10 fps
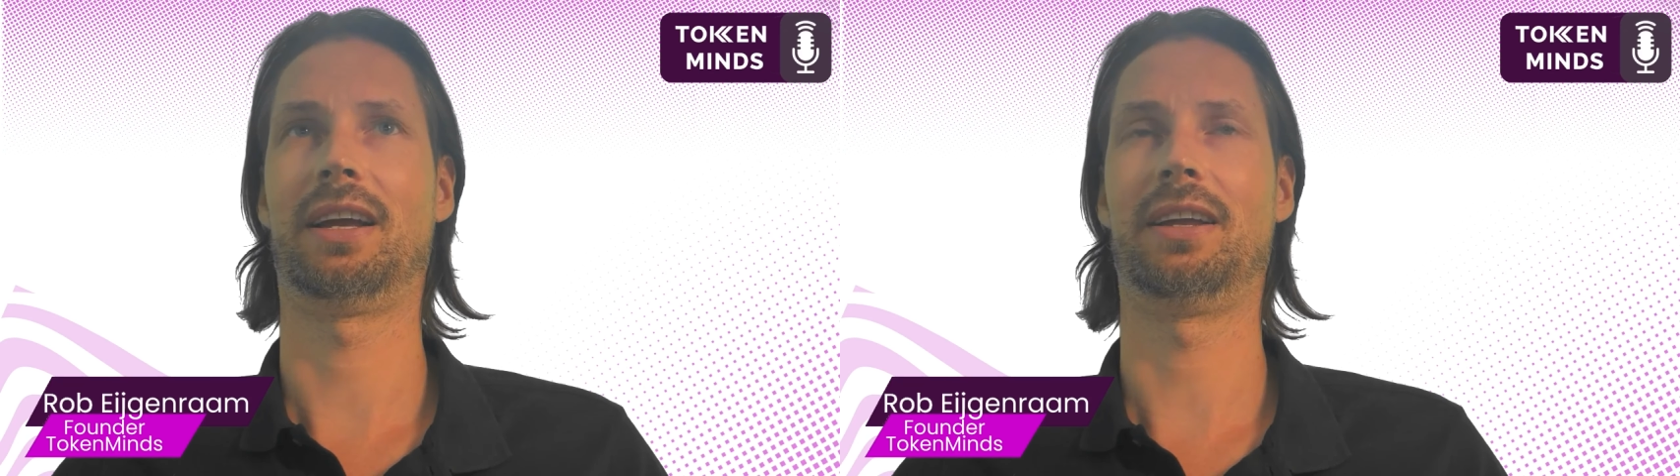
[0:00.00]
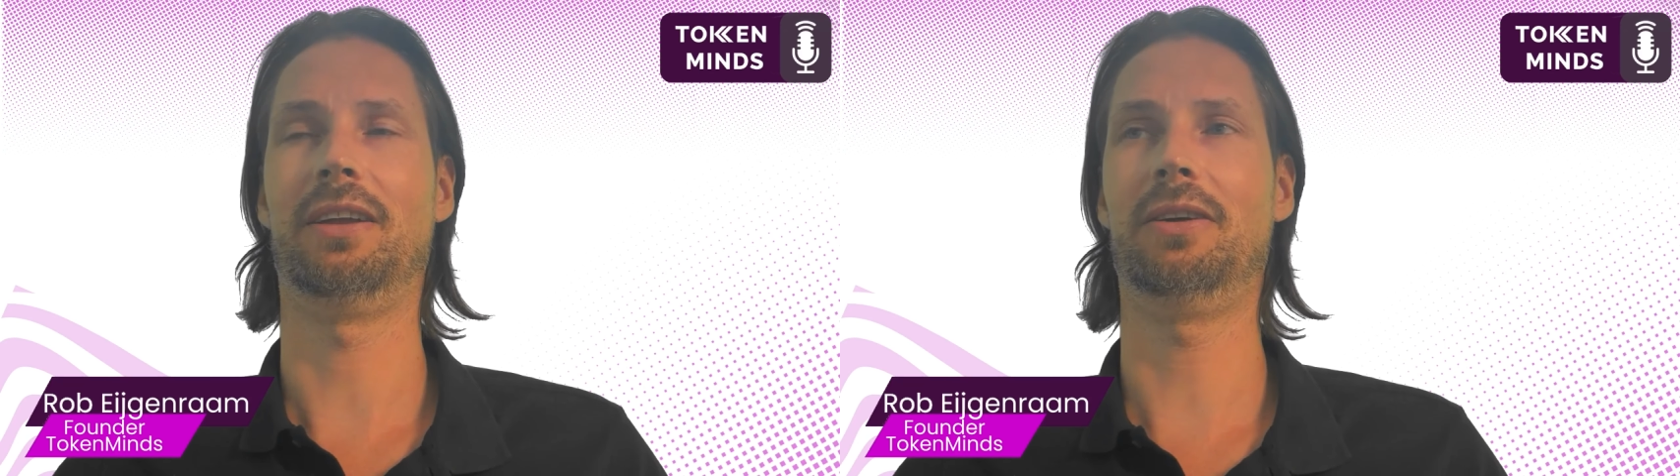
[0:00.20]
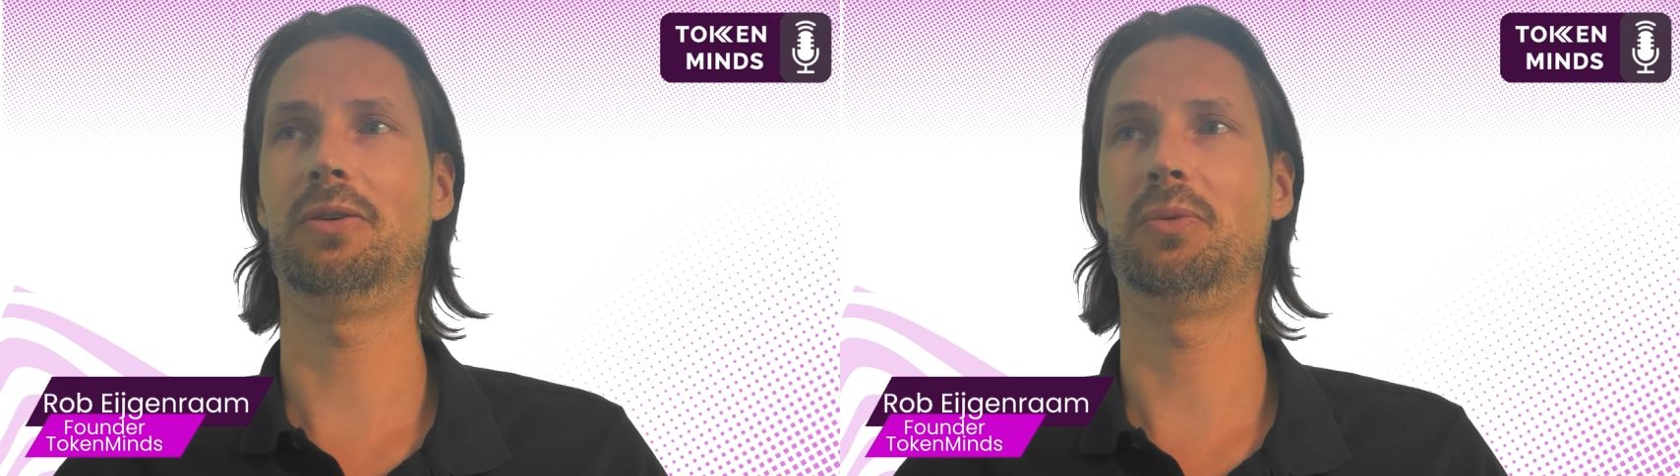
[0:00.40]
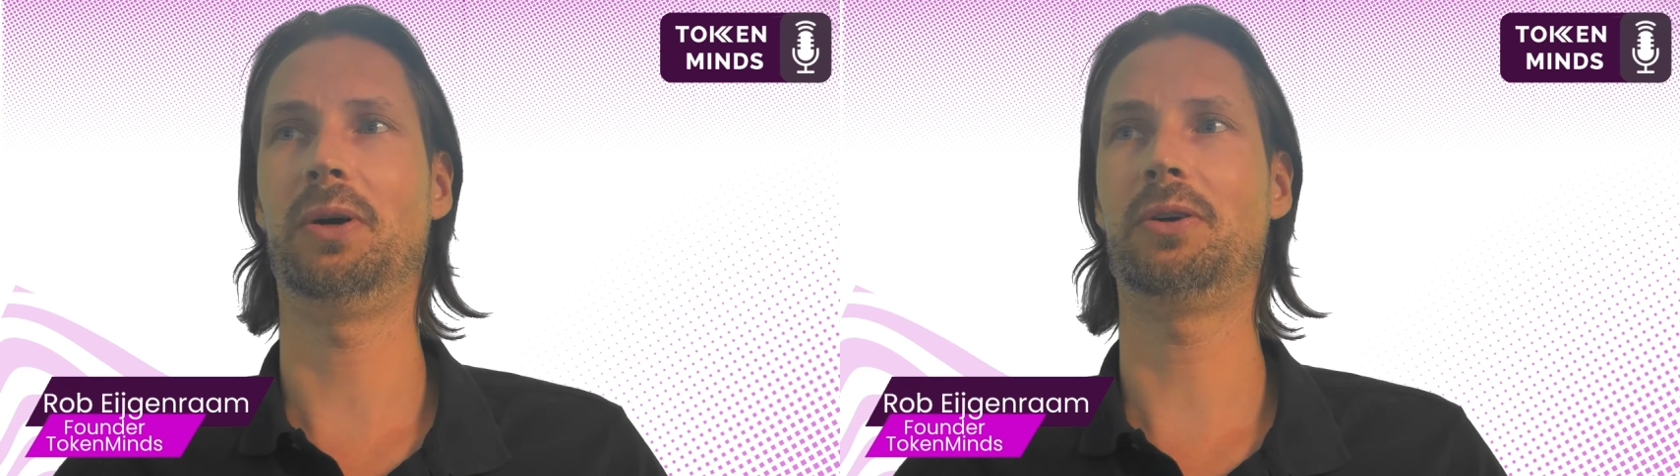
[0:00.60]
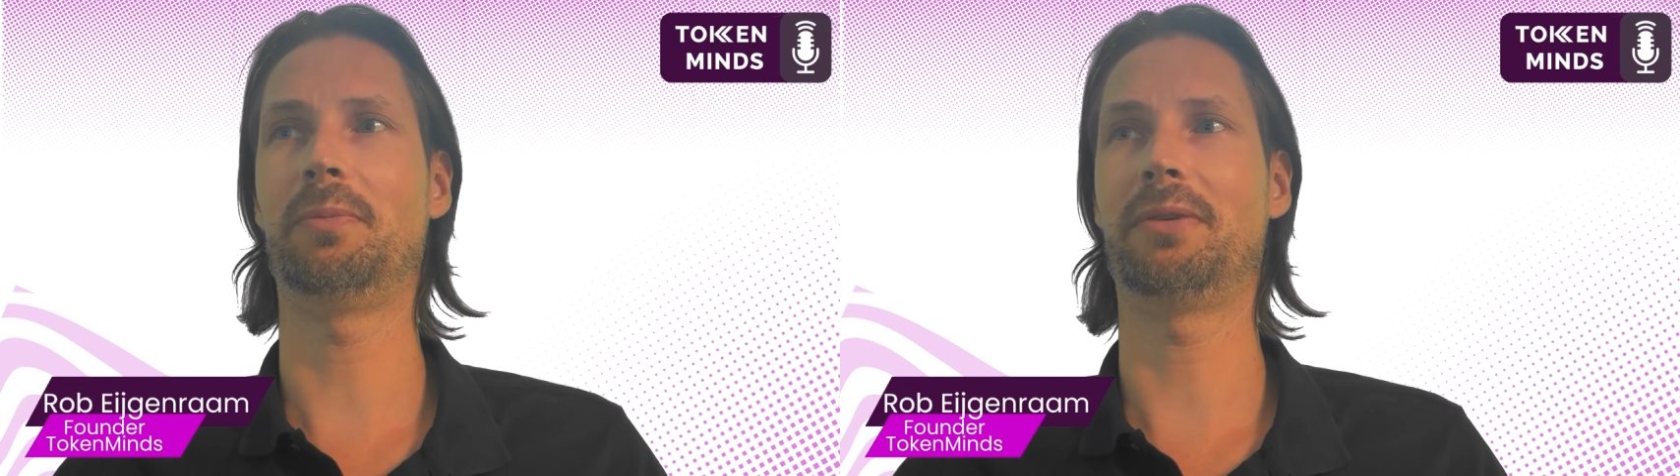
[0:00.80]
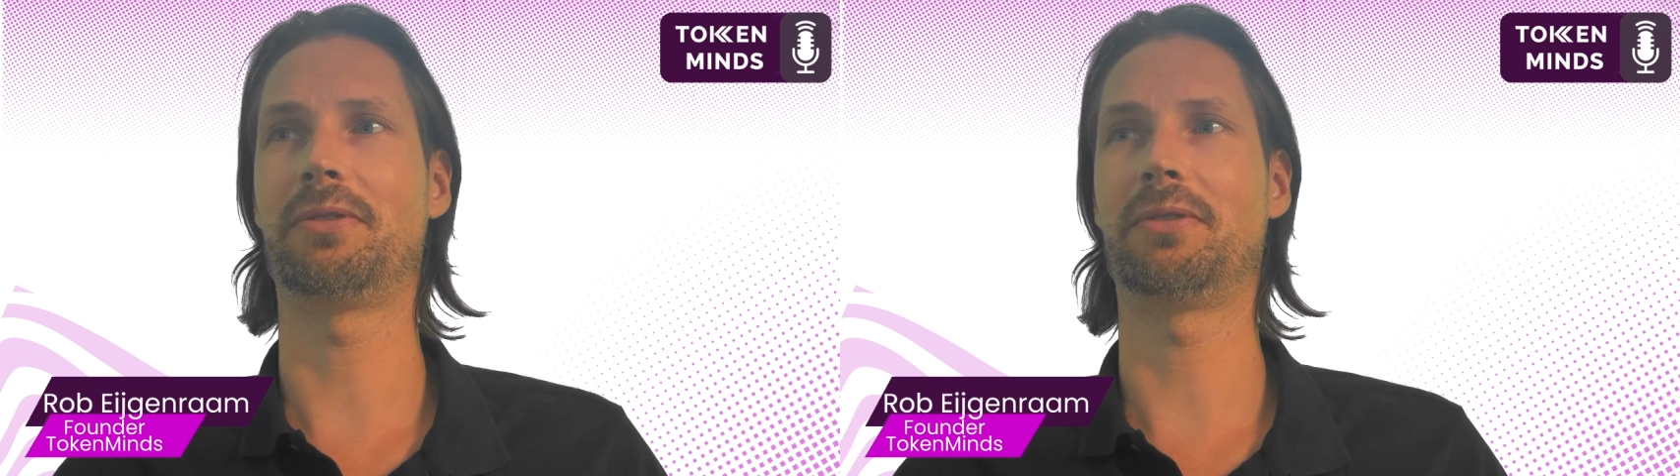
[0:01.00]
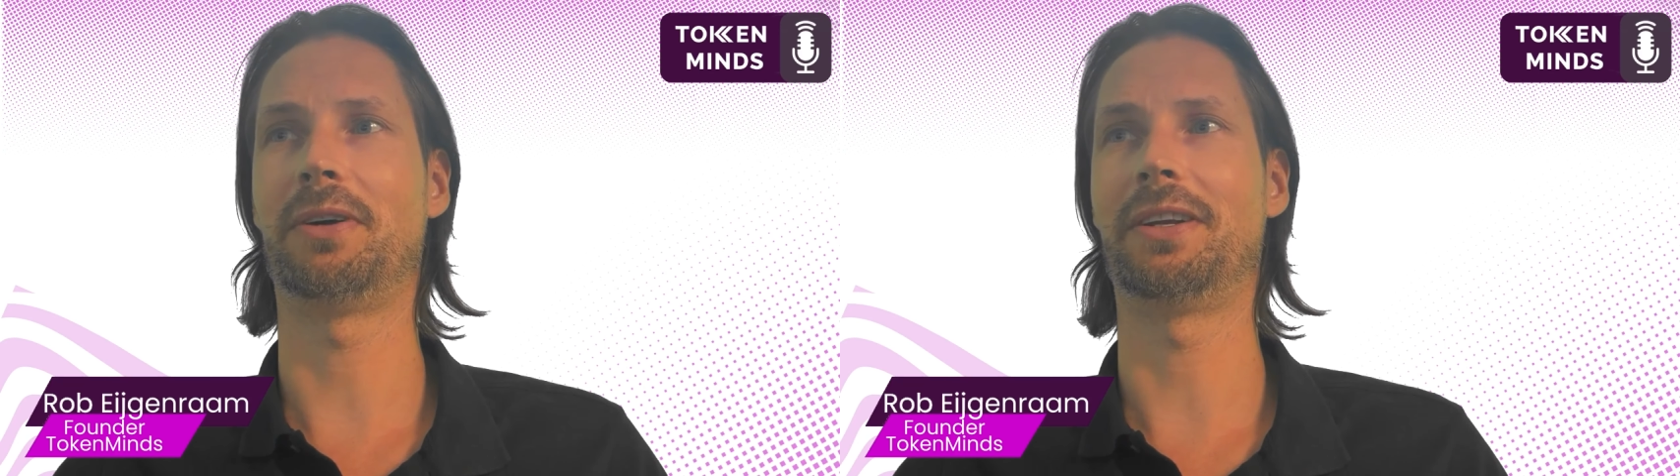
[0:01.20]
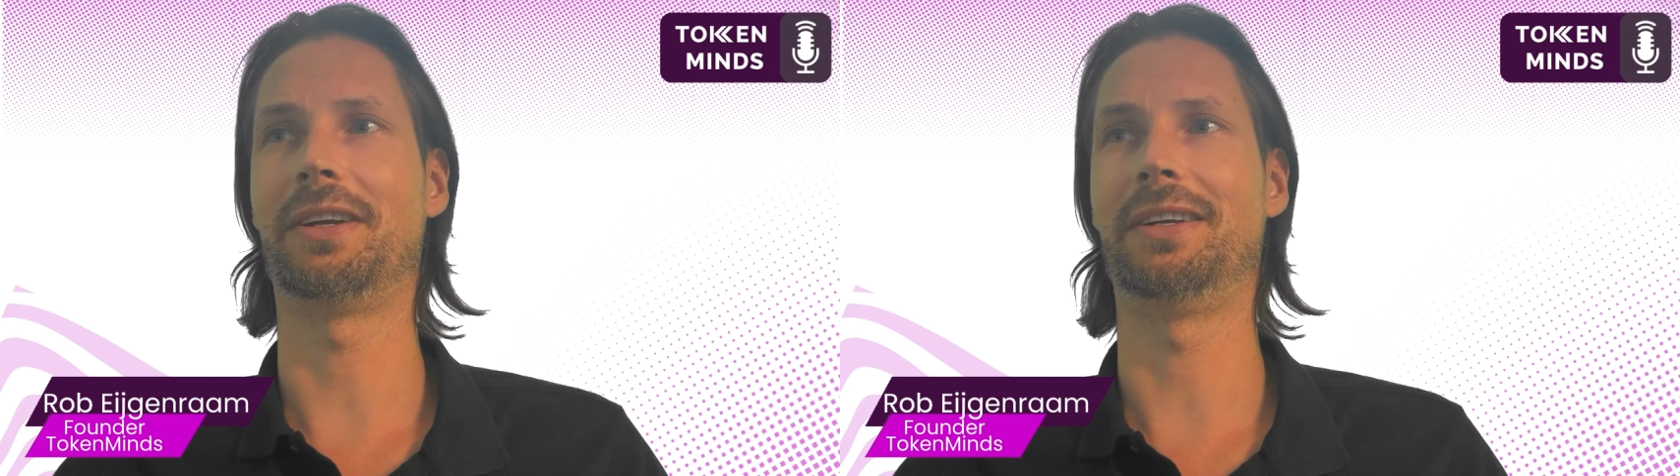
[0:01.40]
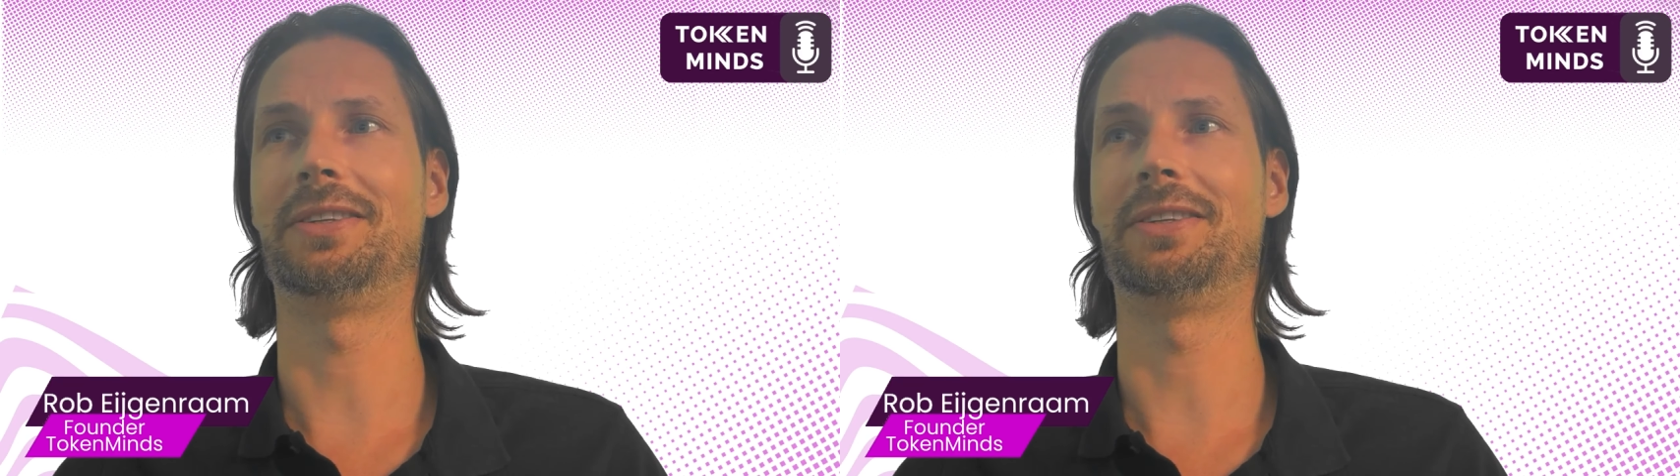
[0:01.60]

Hello, welcome everybody